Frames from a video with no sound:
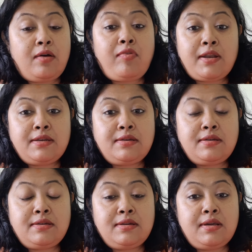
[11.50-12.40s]

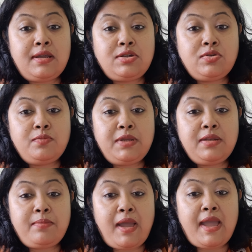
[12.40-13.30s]
what do you
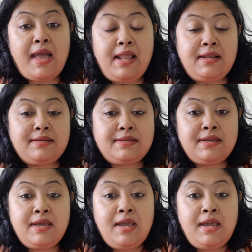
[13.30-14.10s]
mean by health,